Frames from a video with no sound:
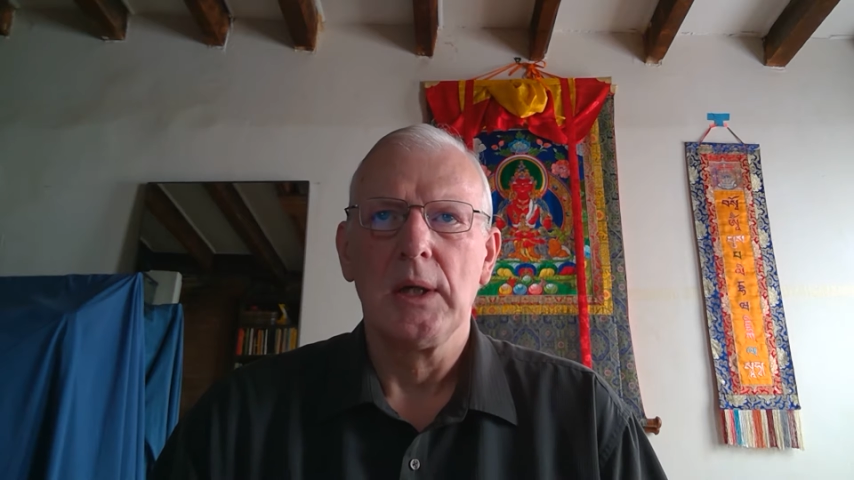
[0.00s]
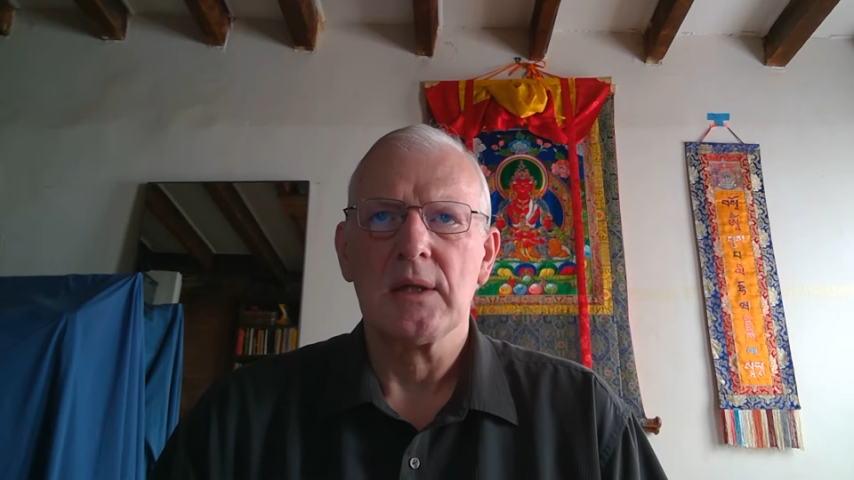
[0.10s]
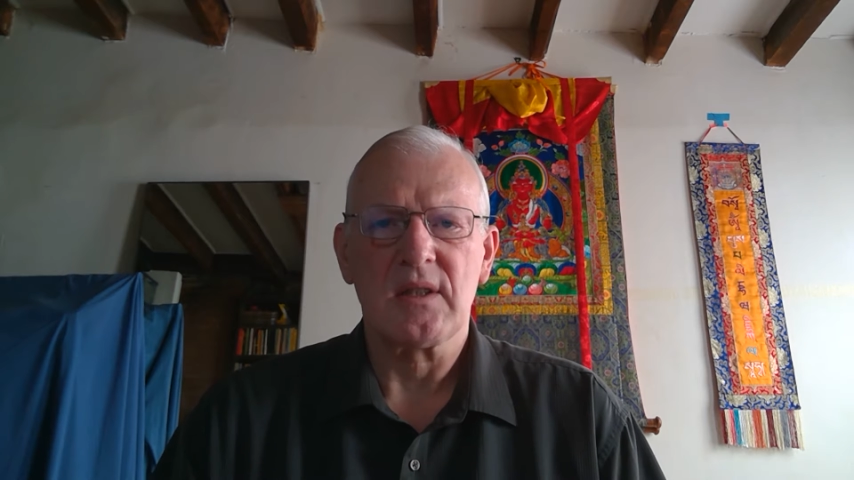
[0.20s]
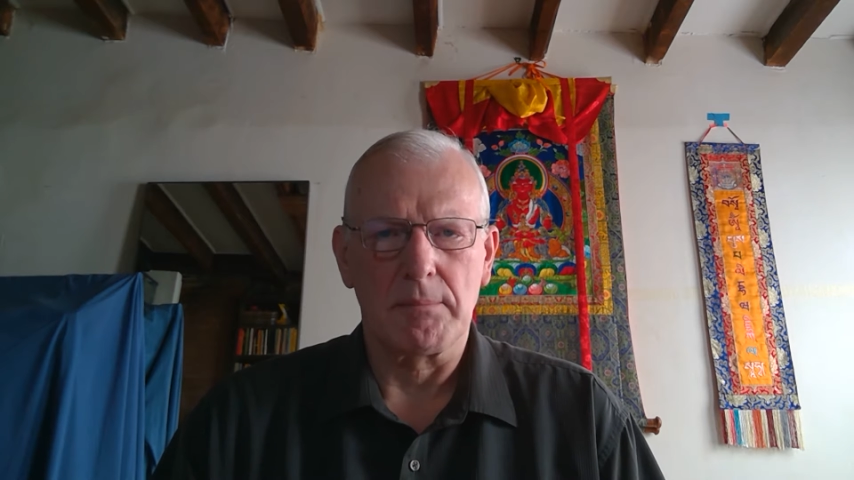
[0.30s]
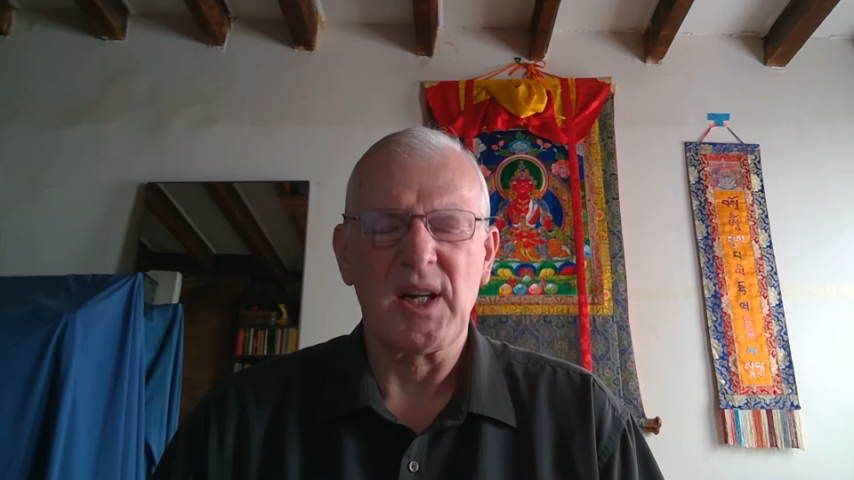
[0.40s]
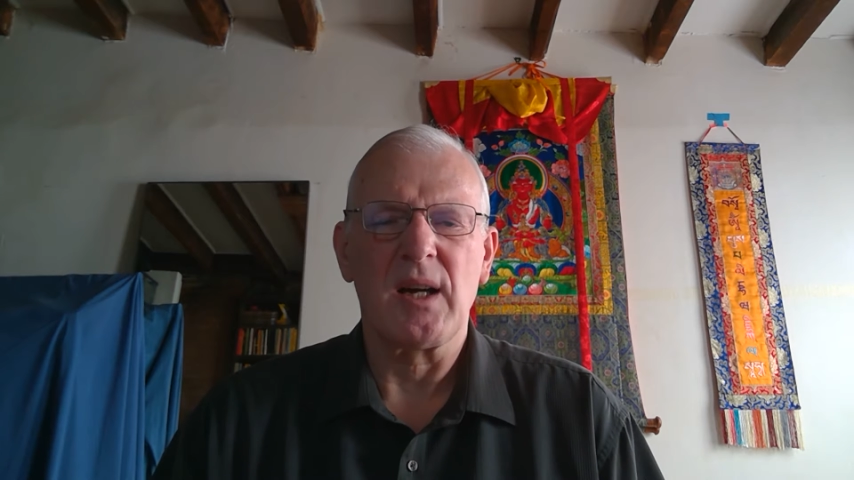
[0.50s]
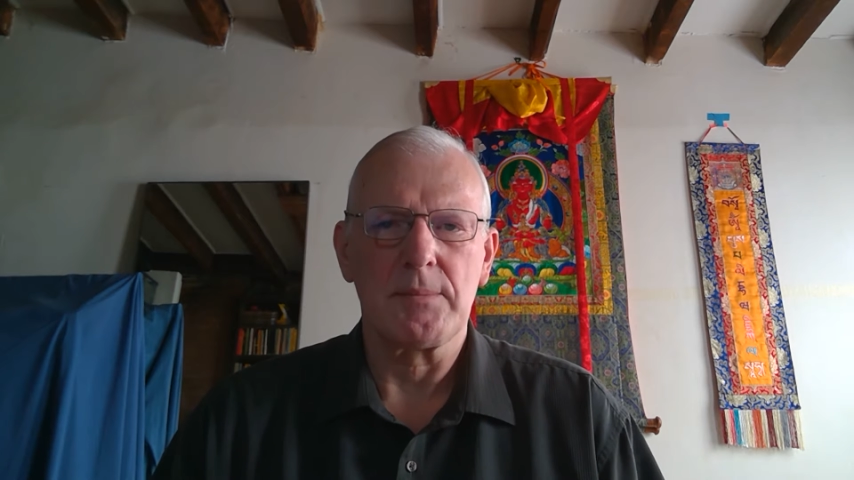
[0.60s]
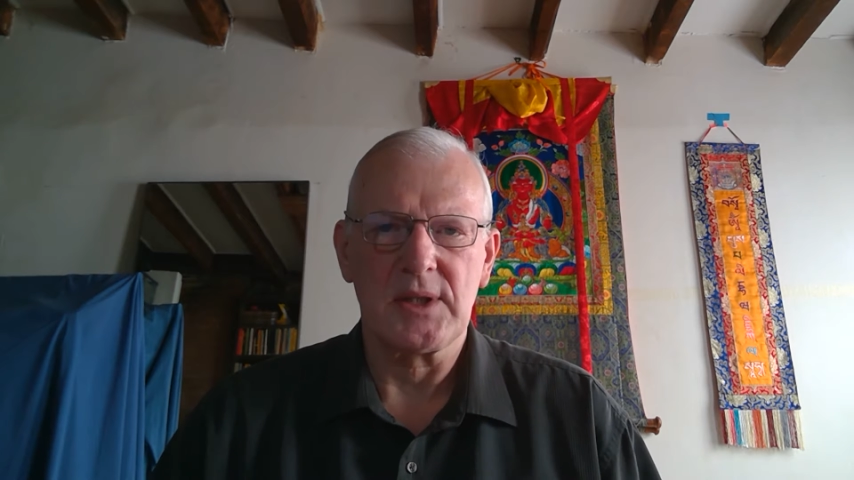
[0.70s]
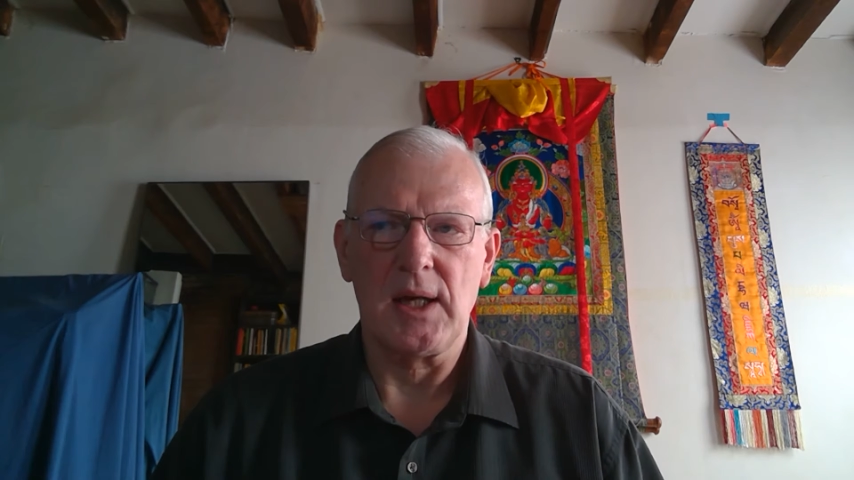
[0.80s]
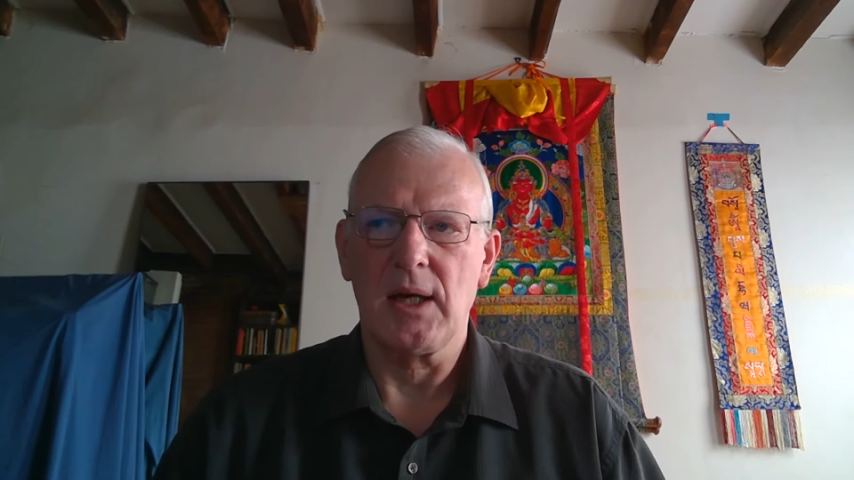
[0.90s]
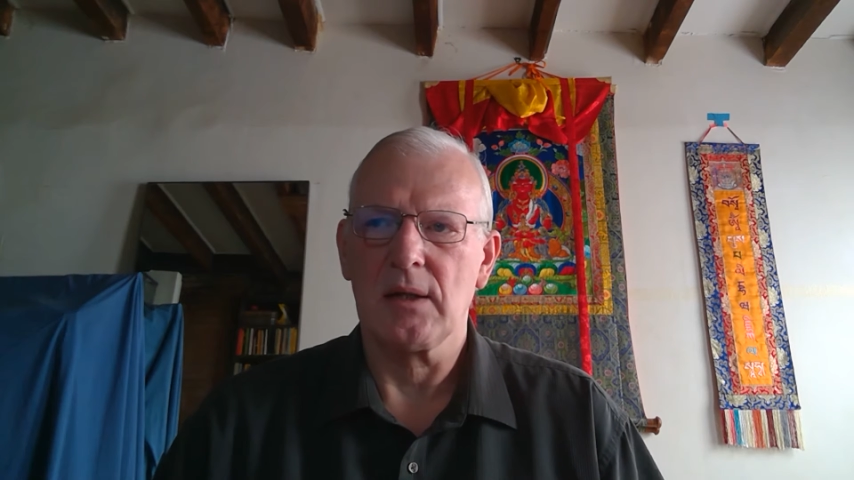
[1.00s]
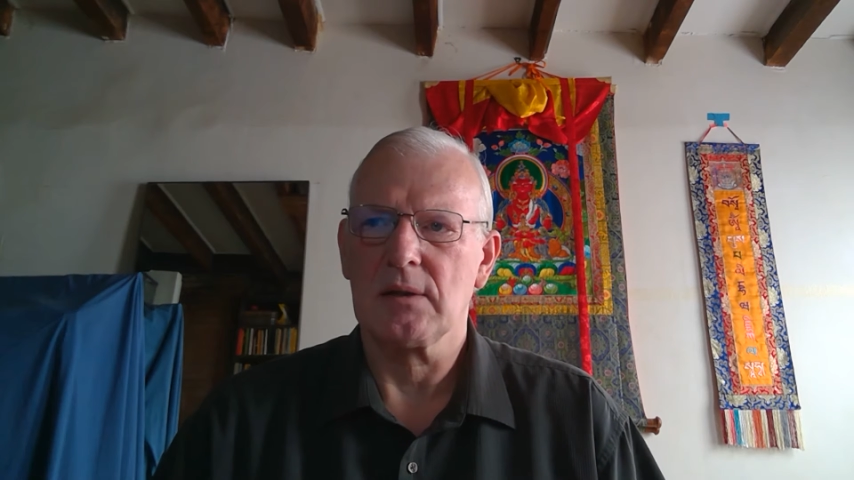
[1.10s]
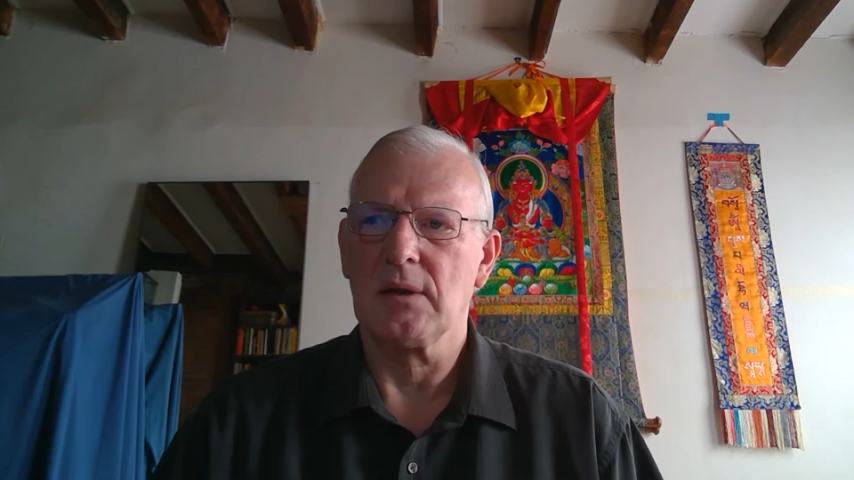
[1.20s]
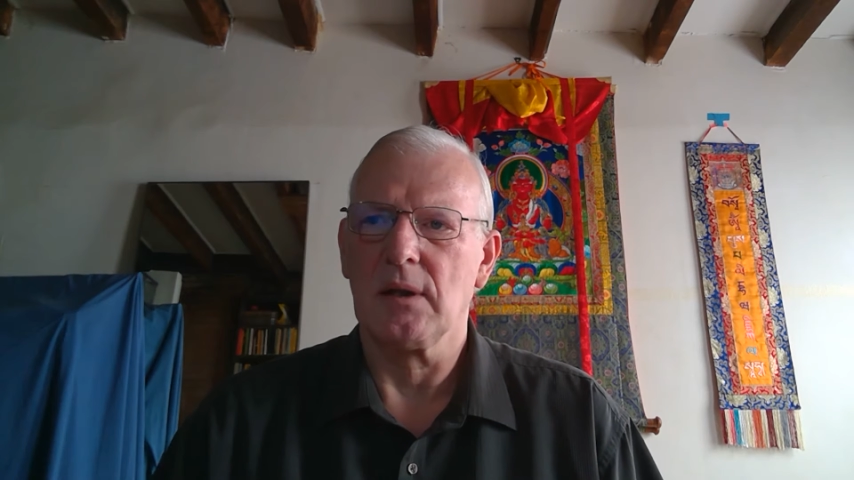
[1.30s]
sometimes as